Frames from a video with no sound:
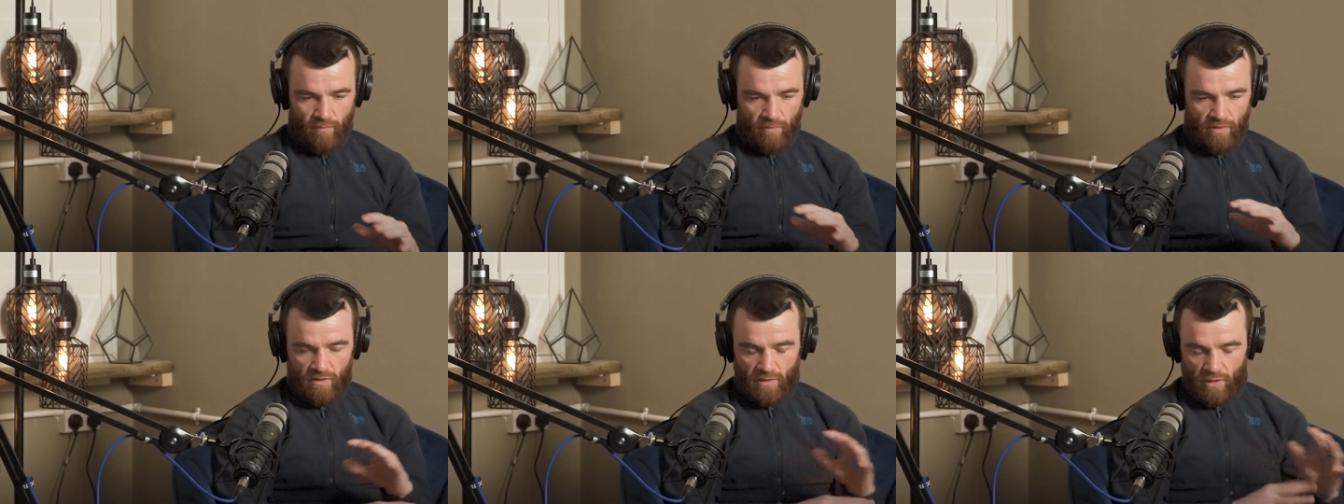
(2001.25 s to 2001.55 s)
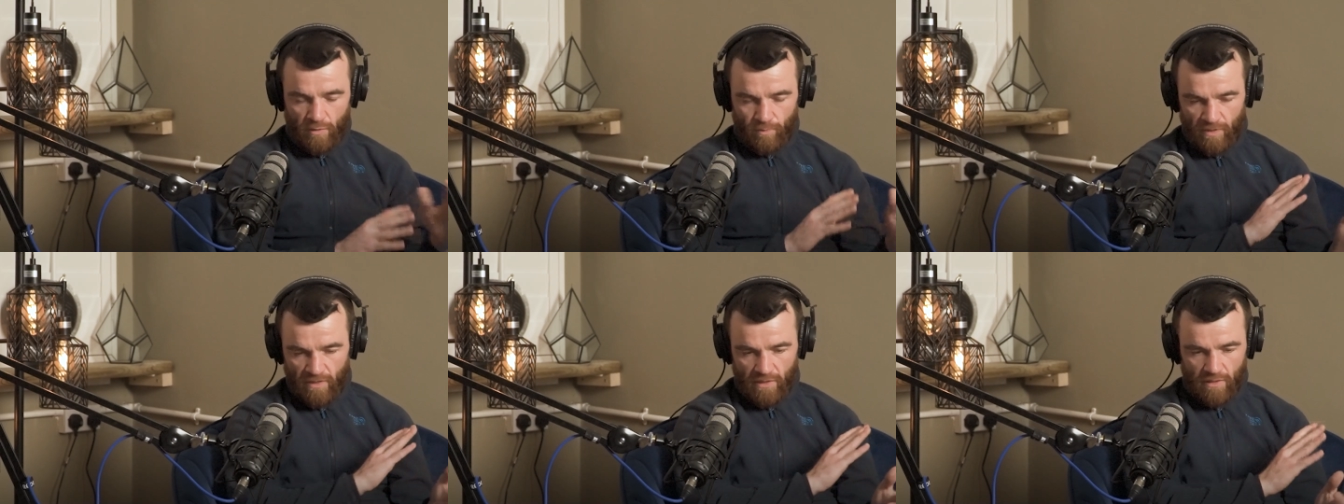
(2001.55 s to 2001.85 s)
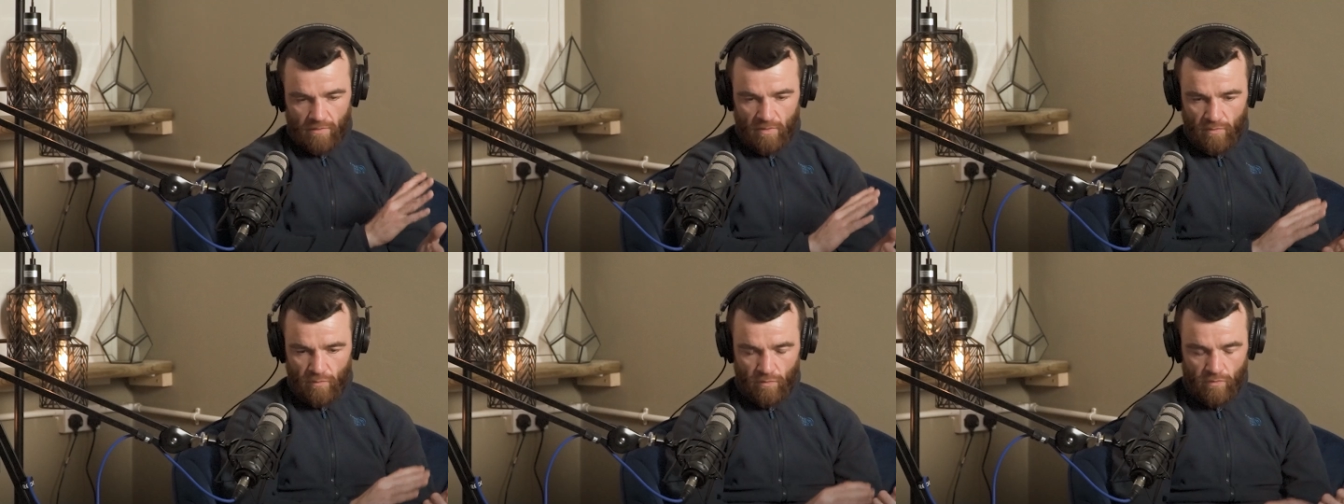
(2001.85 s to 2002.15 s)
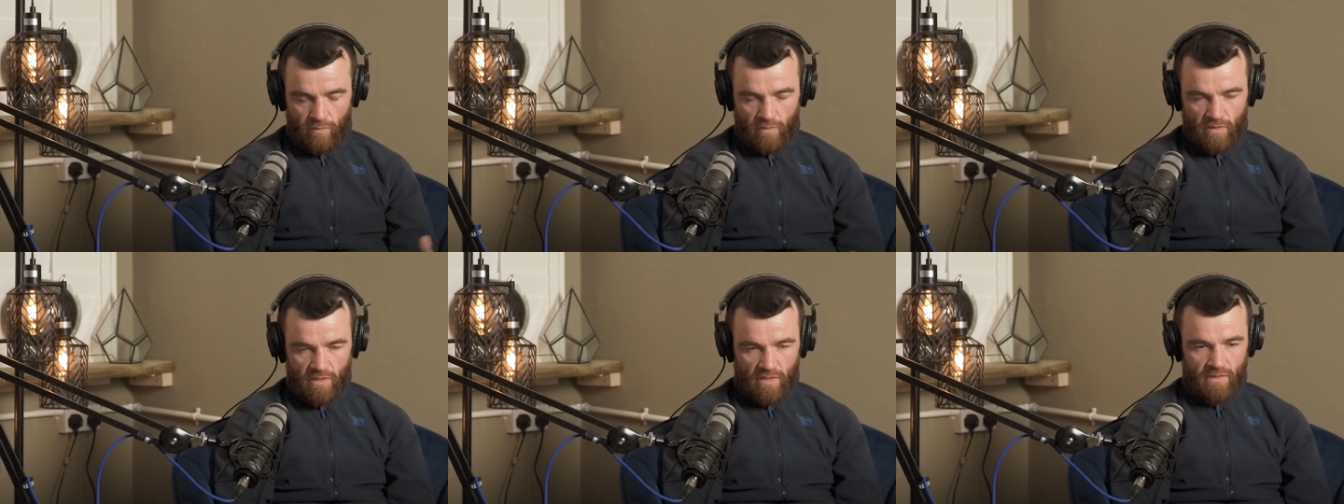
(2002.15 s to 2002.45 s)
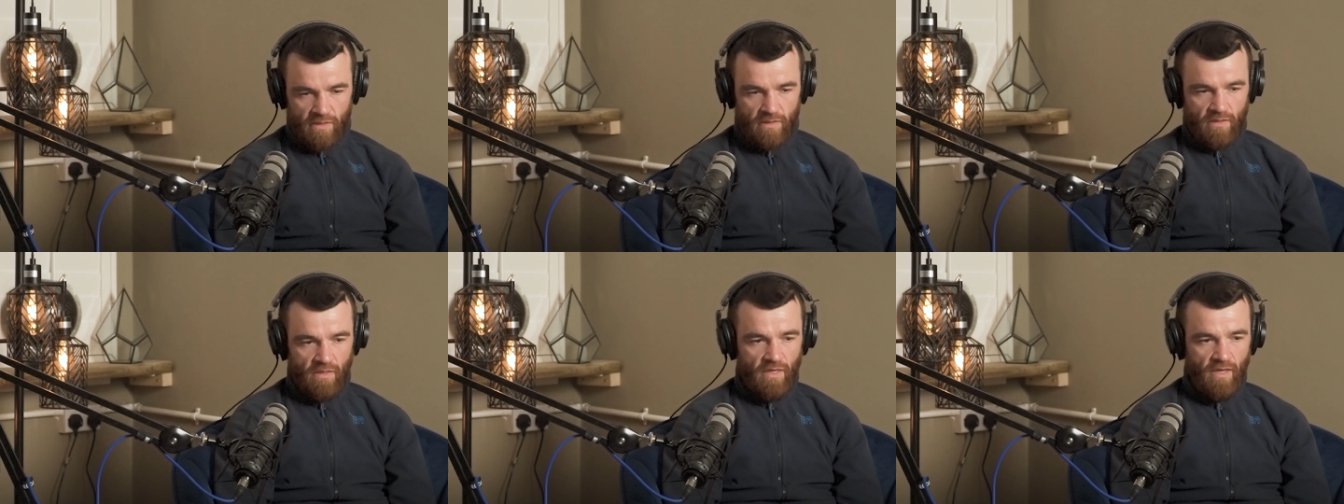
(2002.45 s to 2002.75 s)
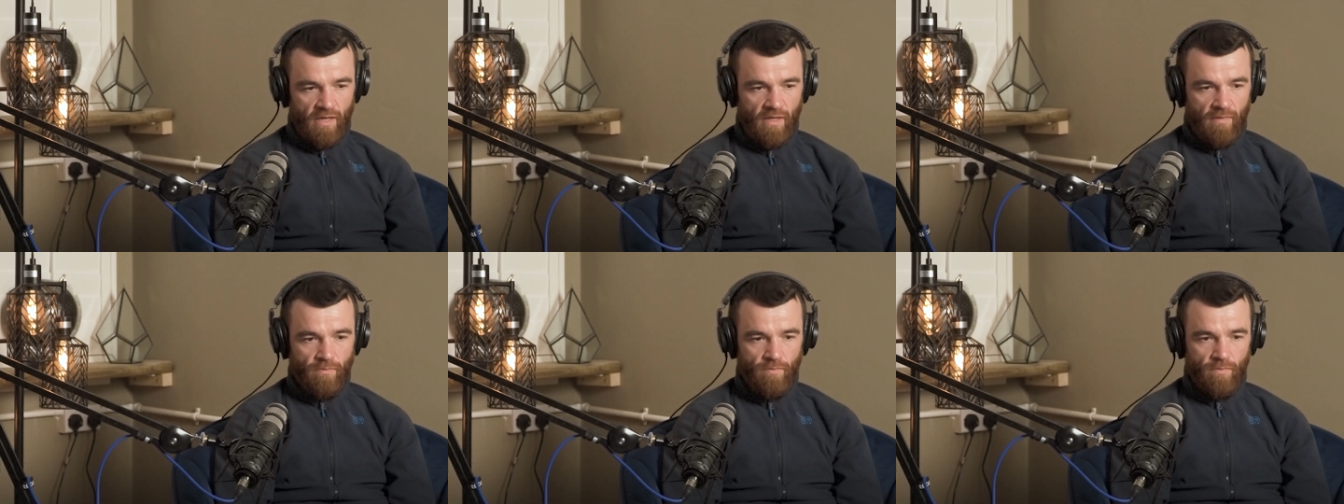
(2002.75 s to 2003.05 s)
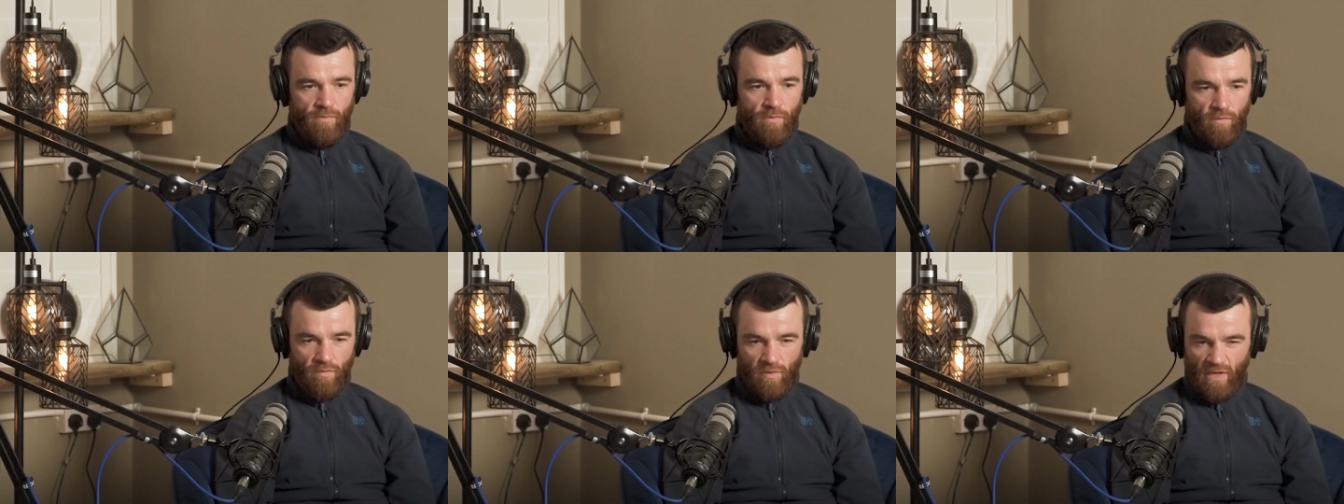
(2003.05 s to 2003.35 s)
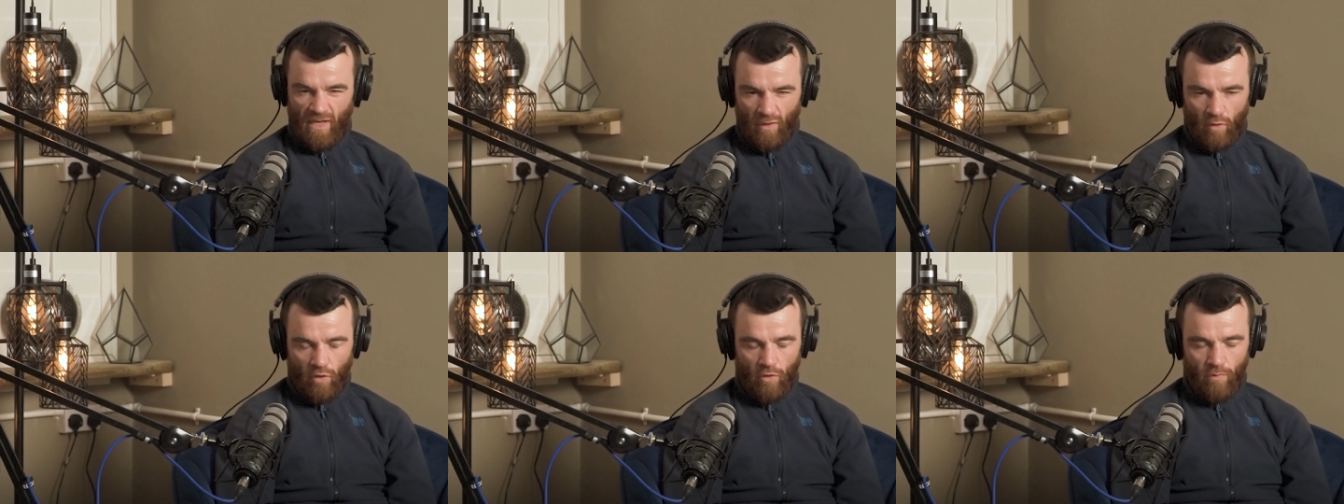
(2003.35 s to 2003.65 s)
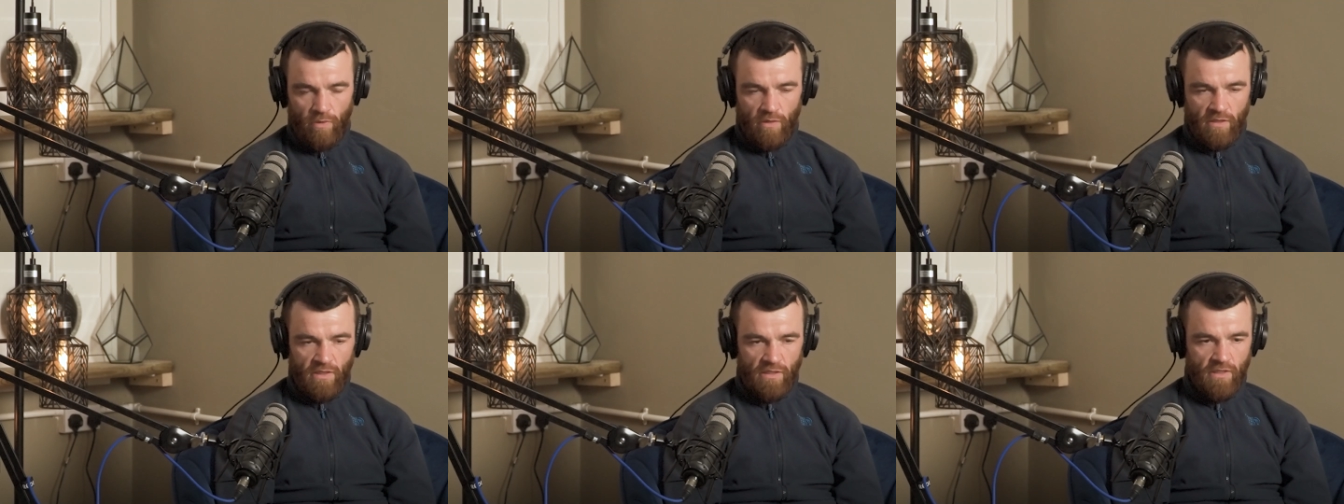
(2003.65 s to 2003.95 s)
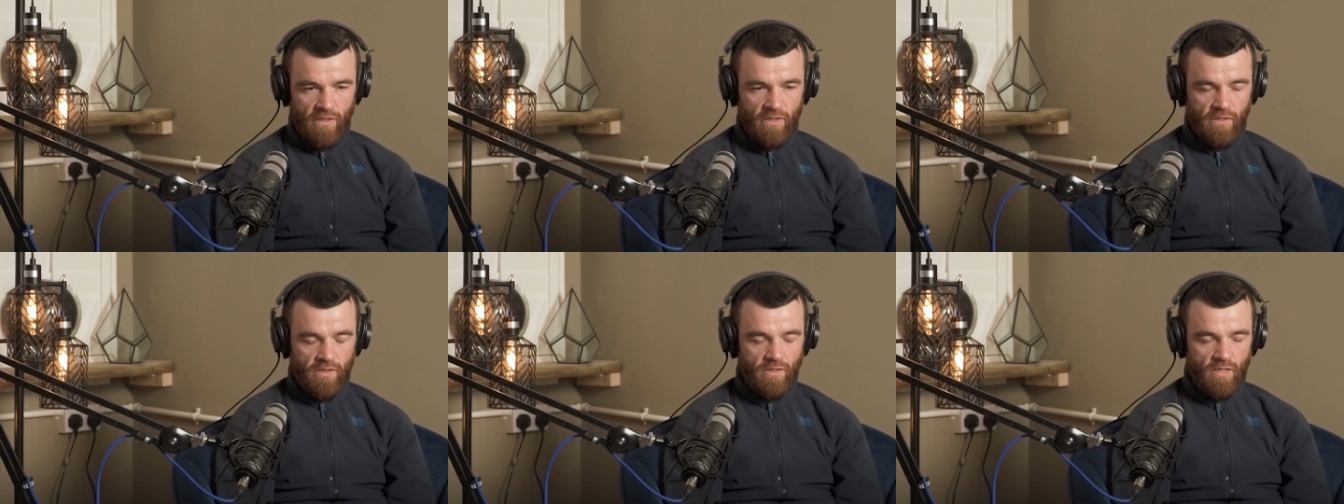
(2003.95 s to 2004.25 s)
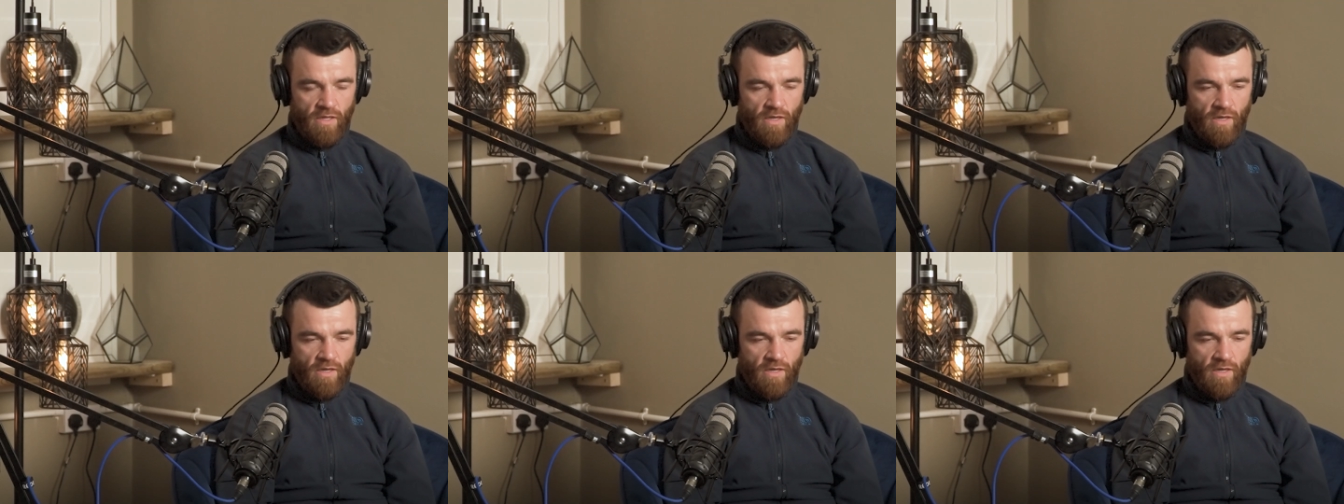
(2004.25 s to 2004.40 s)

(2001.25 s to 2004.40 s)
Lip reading: We didn't speak to my mum and dad for like a couple of years,